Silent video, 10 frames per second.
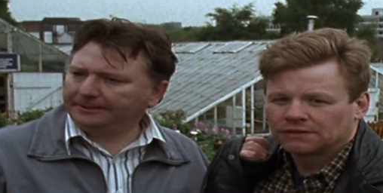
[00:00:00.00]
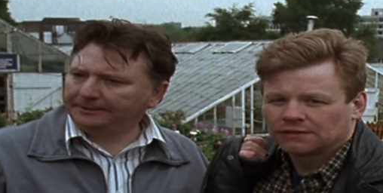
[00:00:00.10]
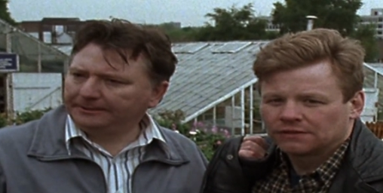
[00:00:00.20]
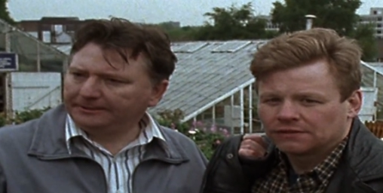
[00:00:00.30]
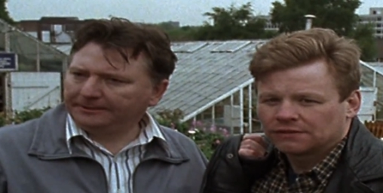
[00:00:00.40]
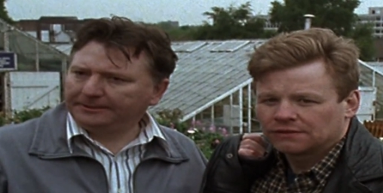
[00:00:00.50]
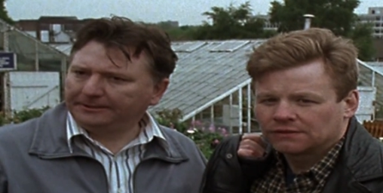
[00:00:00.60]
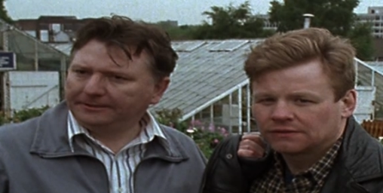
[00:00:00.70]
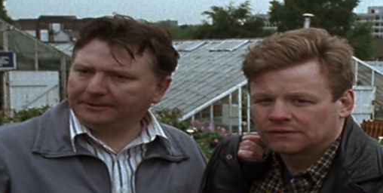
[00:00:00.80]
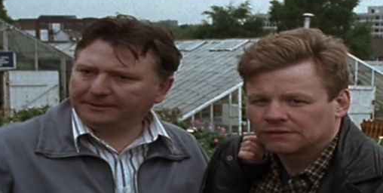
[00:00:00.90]

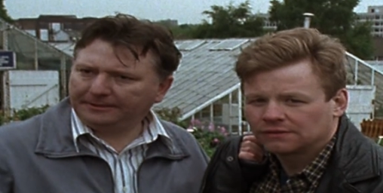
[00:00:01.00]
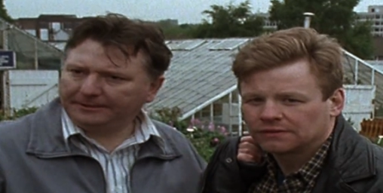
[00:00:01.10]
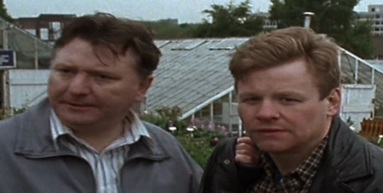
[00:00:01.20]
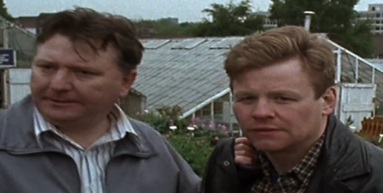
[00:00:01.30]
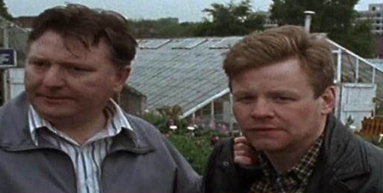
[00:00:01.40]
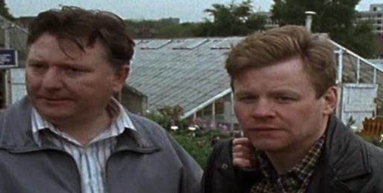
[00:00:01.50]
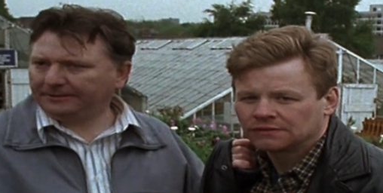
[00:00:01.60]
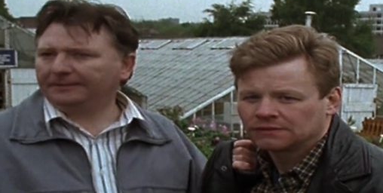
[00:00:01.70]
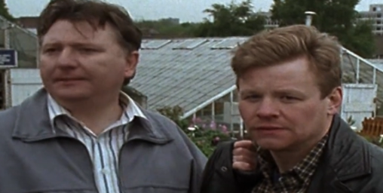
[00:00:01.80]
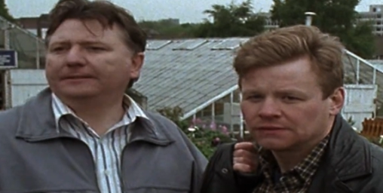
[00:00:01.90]

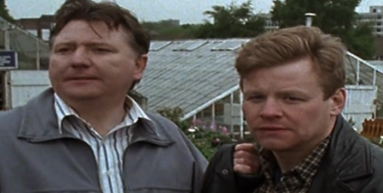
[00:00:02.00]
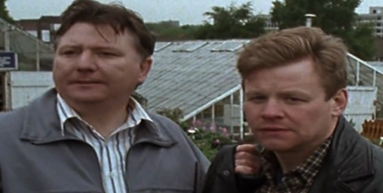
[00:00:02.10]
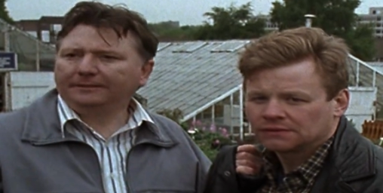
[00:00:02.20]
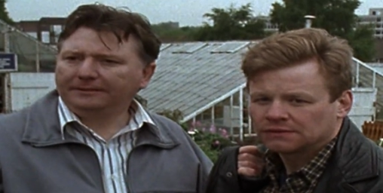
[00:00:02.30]
Nobody speaks.